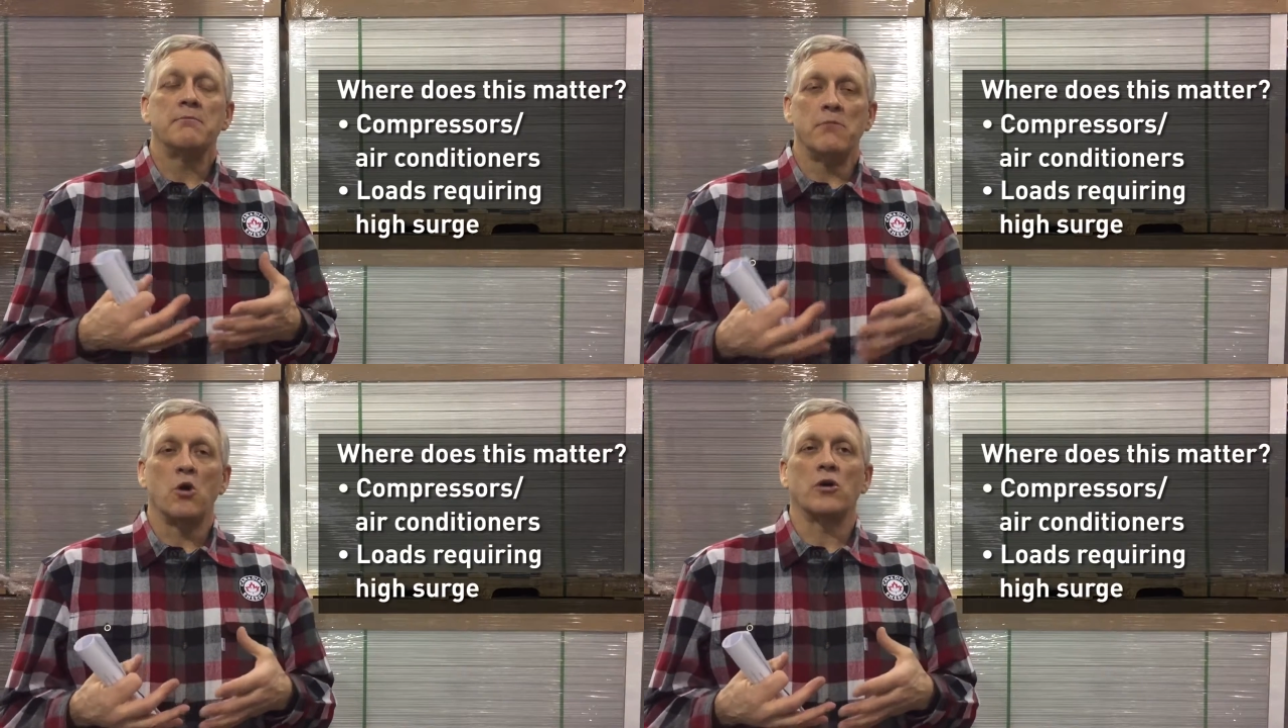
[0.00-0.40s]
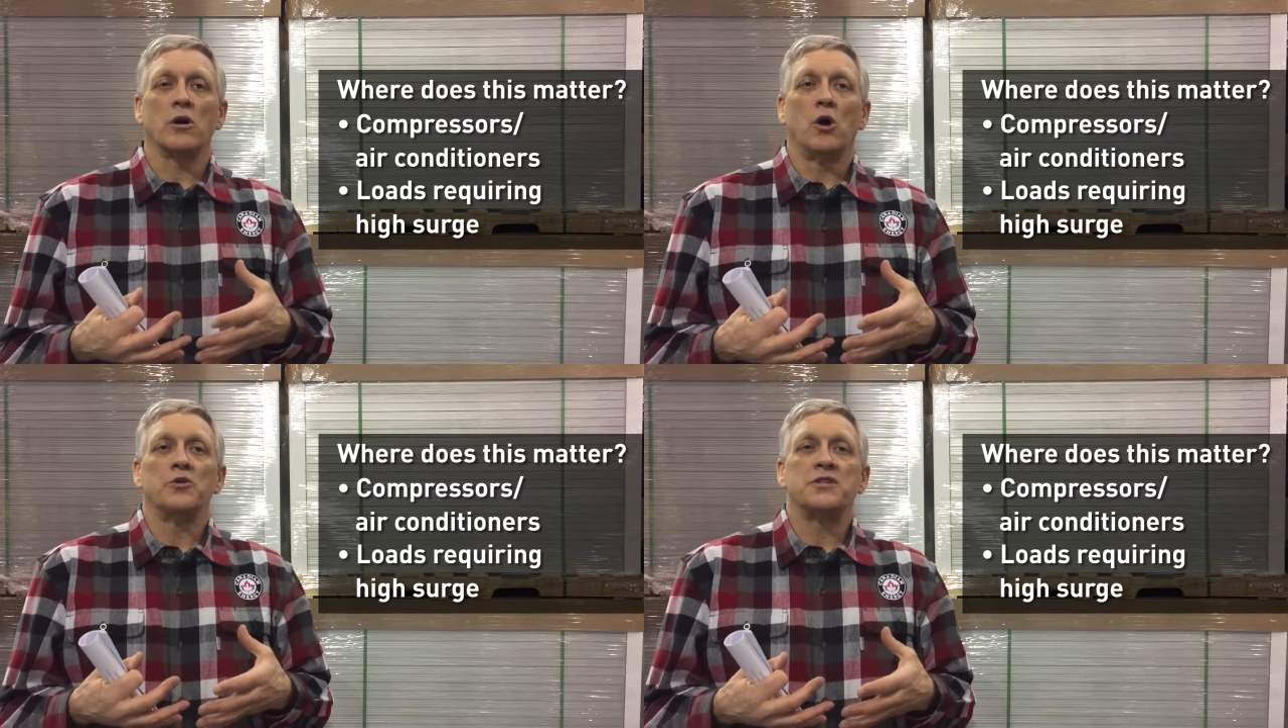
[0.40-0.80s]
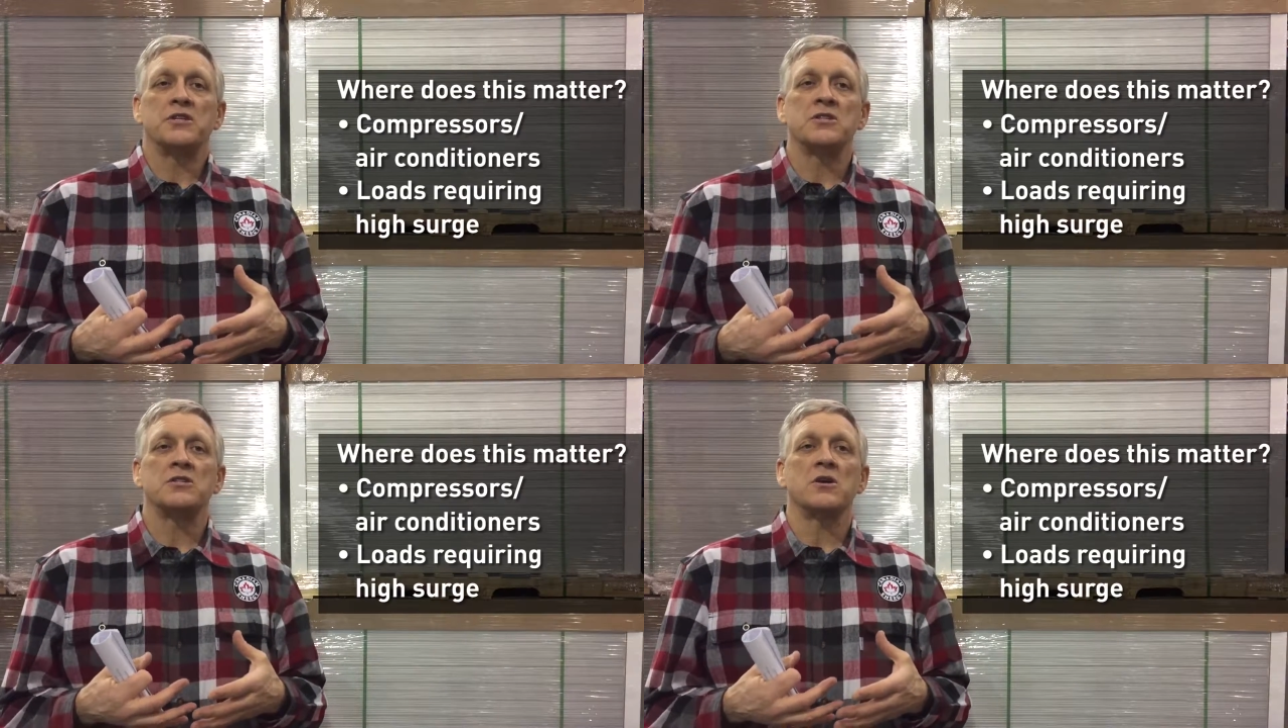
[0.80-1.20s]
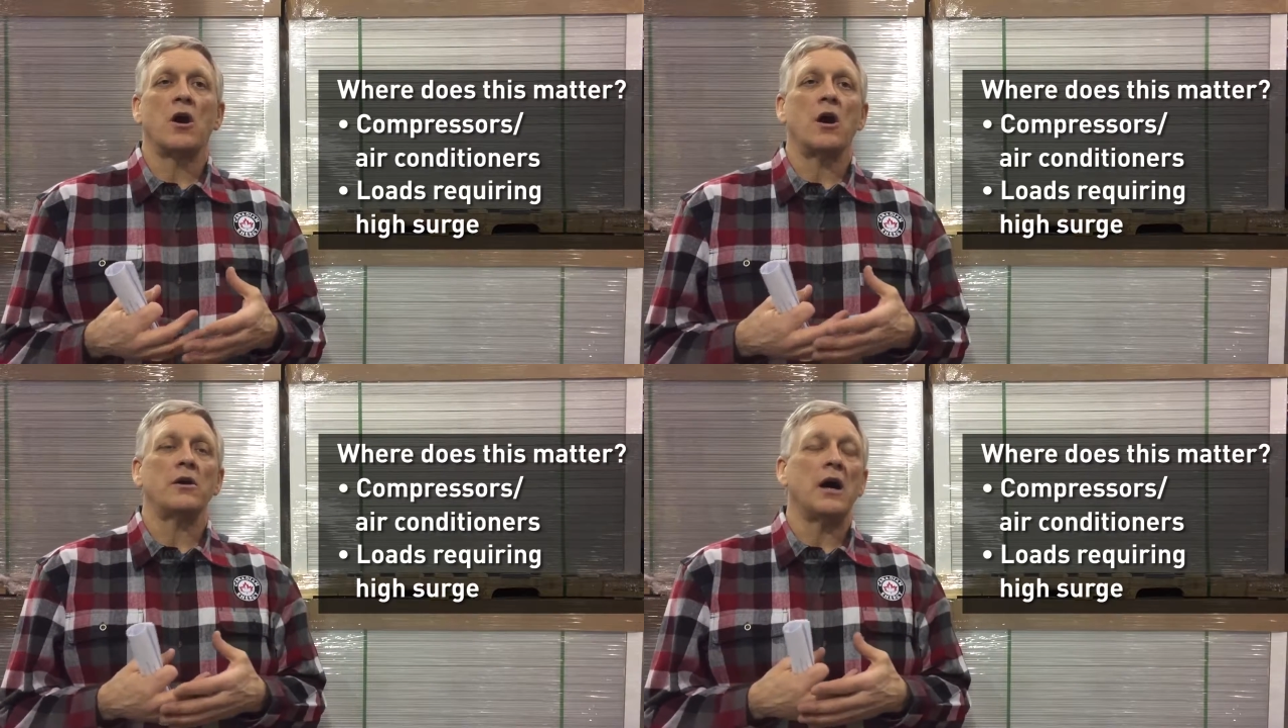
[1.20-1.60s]
motor loads that
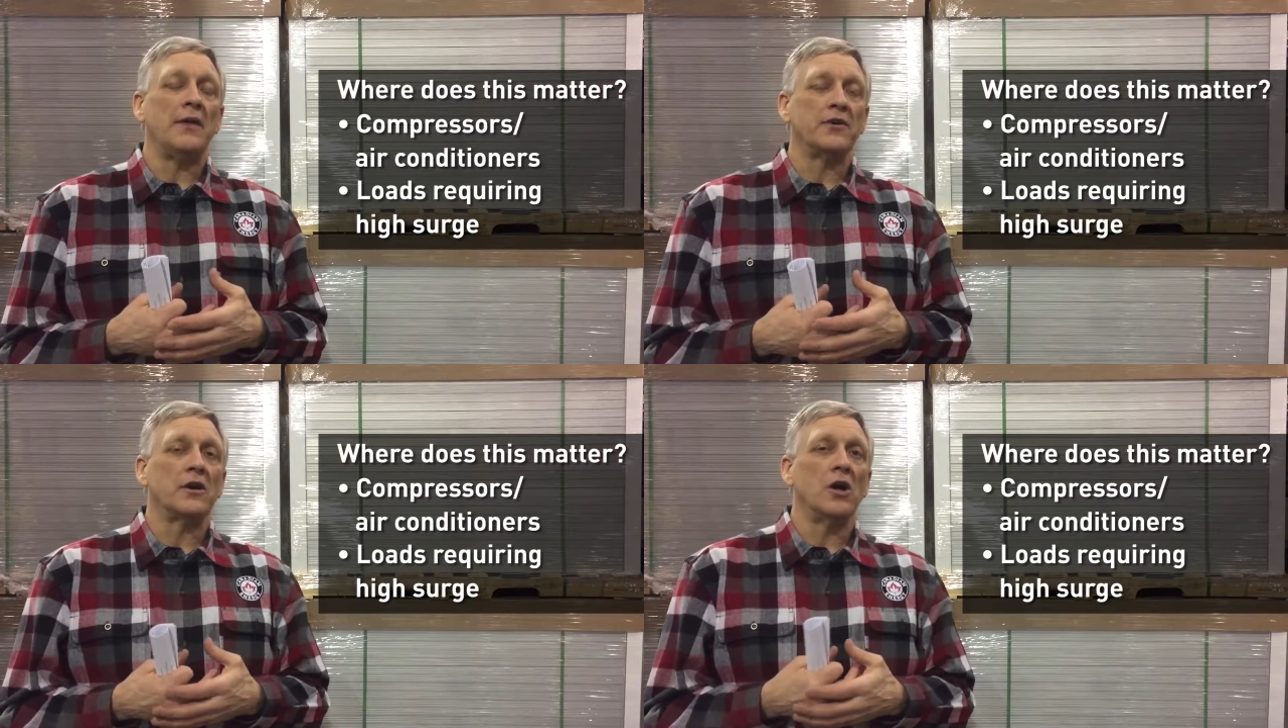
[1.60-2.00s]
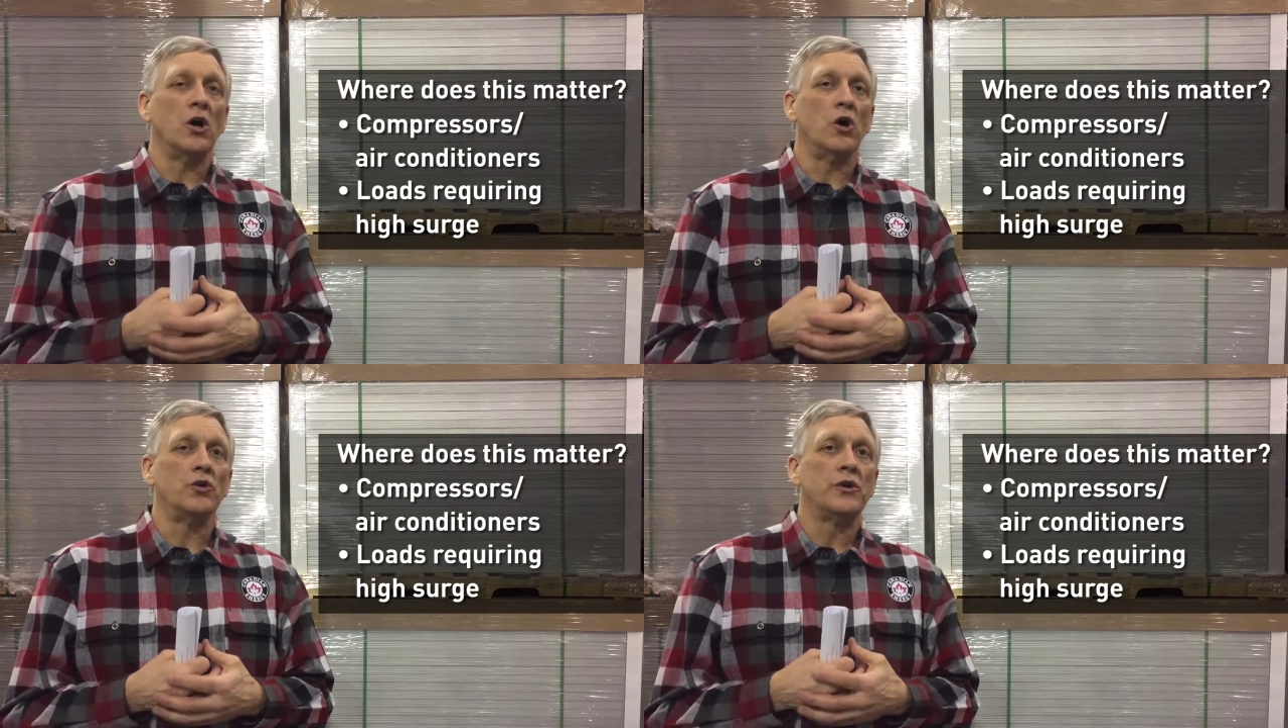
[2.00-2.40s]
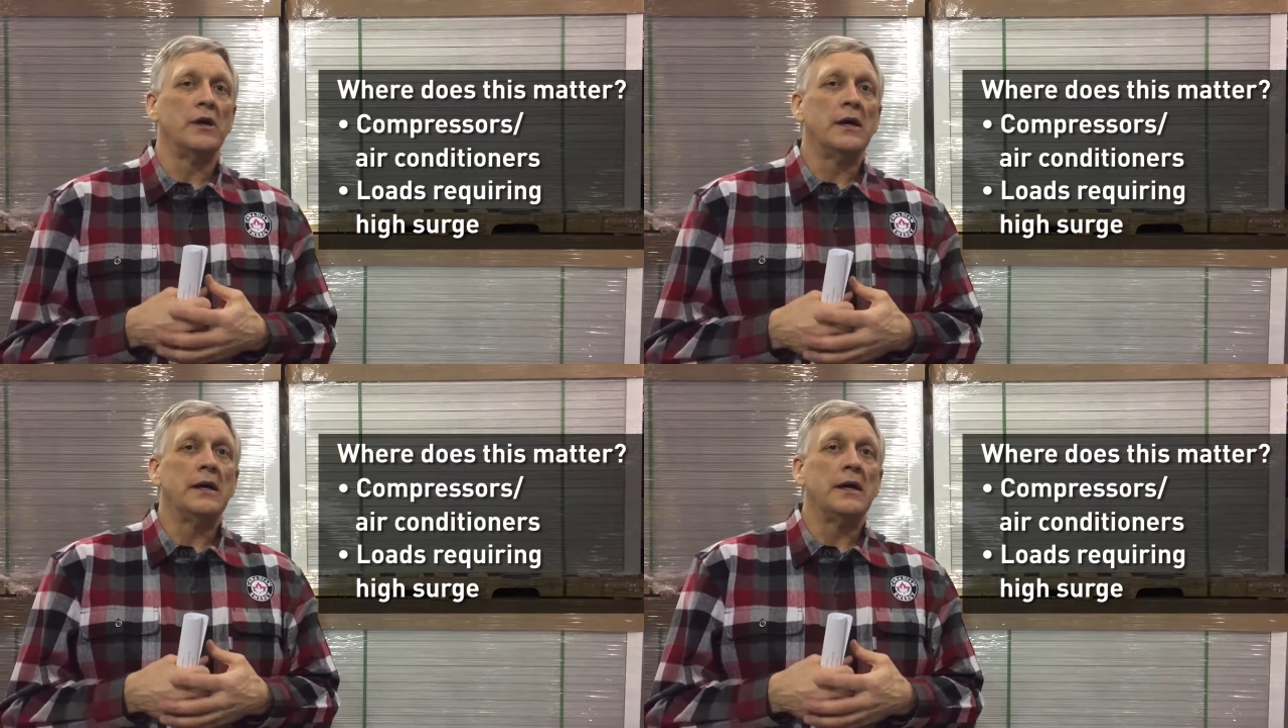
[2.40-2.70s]
start under load